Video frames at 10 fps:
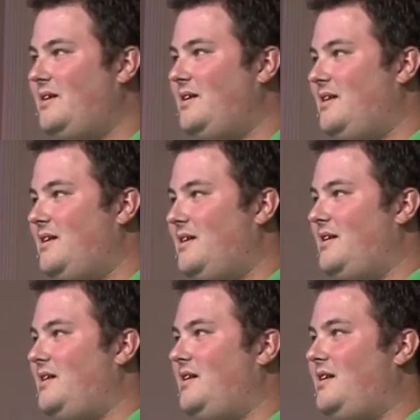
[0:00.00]

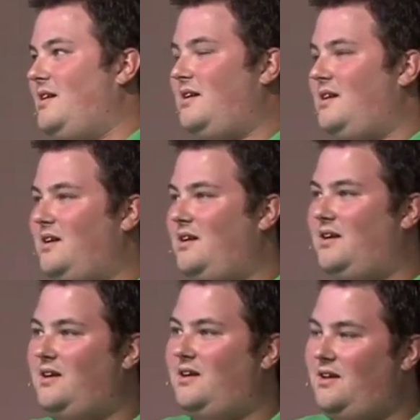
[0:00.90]

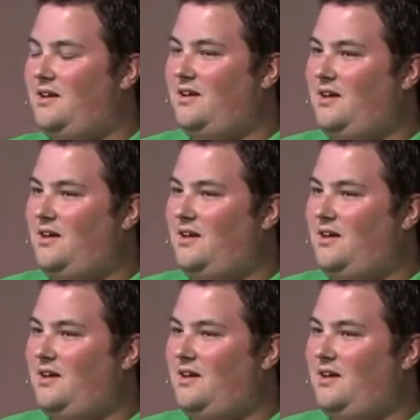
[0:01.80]
Nobody speaks.